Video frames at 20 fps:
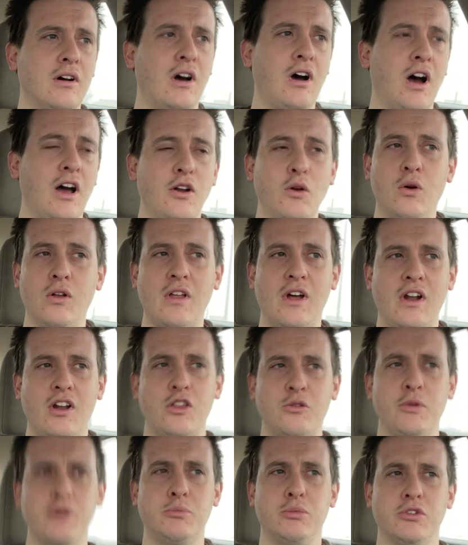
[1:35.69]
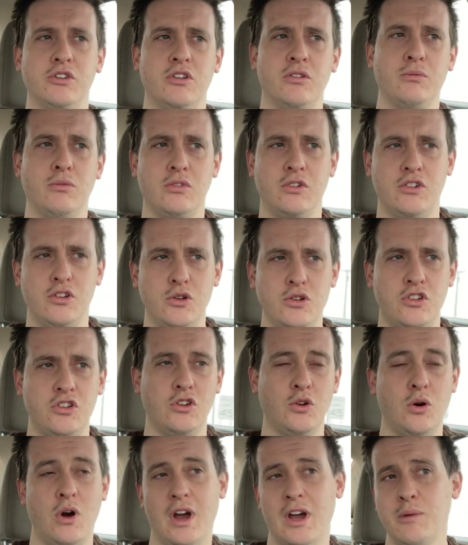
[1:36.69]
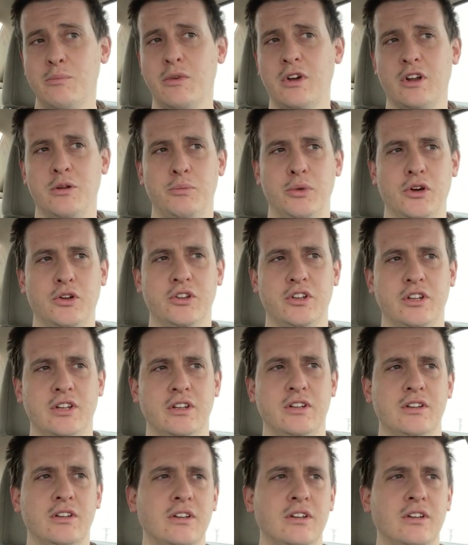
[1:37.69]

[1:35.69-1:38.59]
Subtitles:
I know a lot of other people do too. I am going to build it.